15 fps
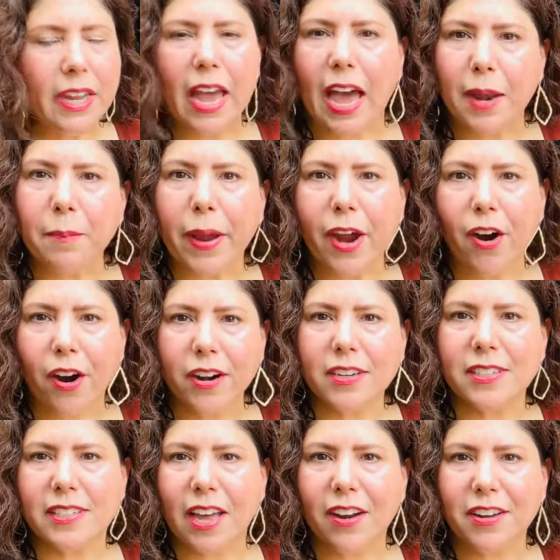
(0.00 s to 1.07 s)
had my heart
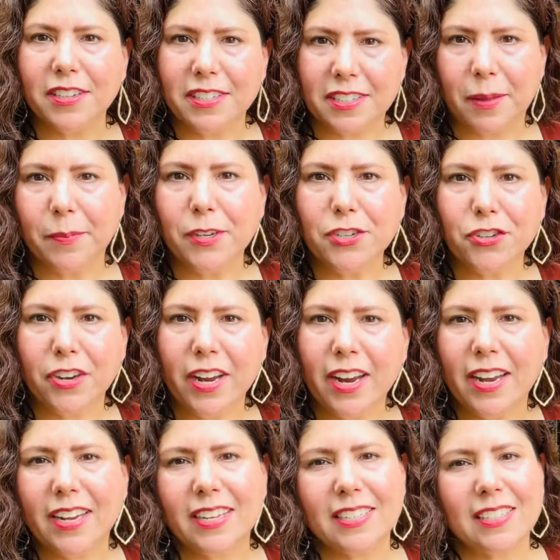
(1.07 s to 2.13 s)
set on symmetry
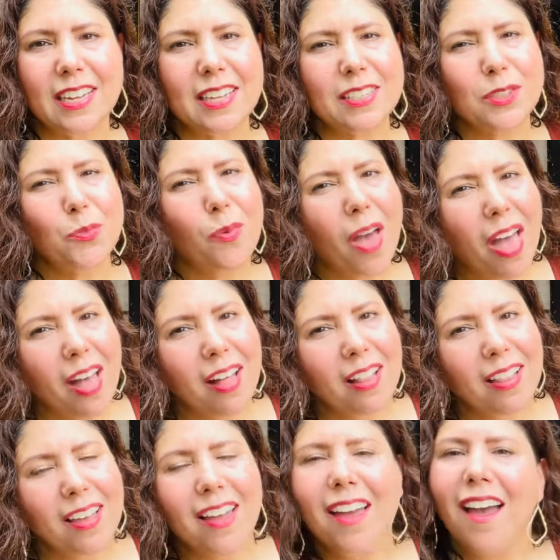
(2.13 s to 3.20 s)
and he says, well,